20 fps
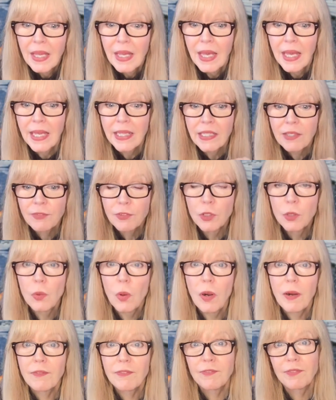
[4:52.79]
And if you
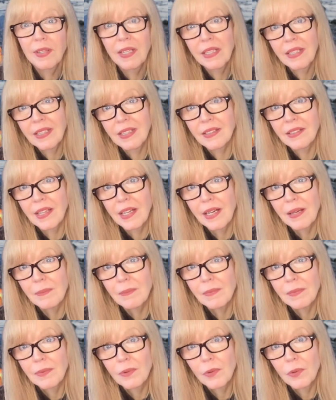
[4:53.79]
are feeding
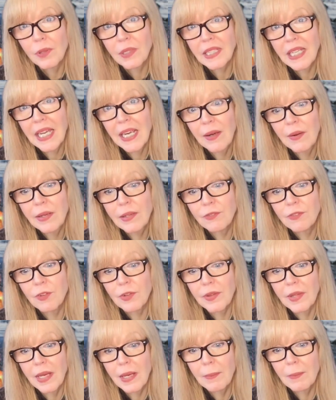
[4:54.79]
them or caring for
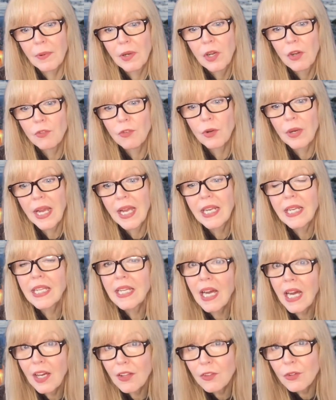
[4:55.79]
them for
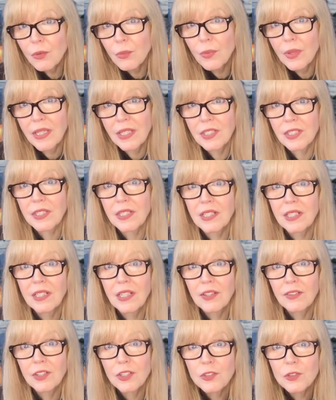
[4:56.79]
any other reason
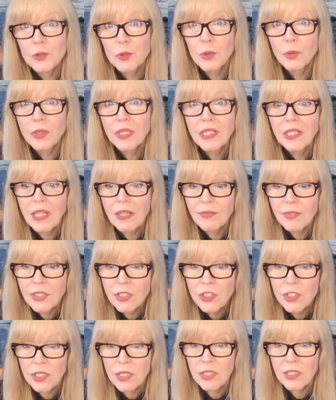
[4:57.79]
than truly loving
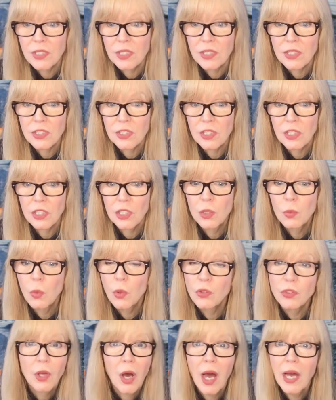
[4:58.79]
Jesus, you
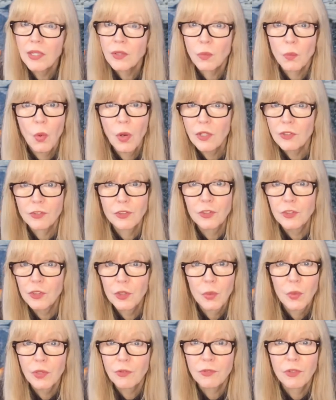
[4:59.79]
will not want to
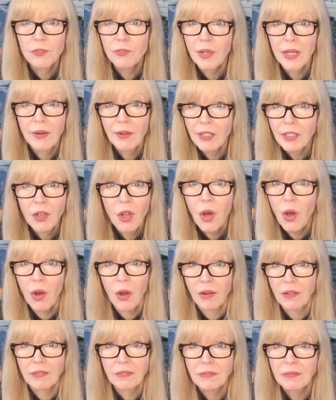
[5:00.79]
do it for very
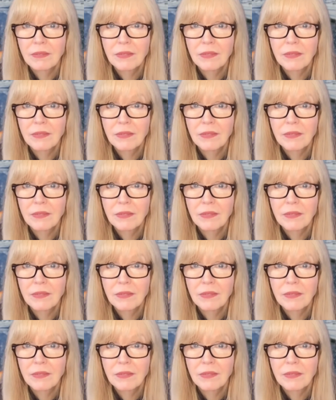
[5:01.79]
long.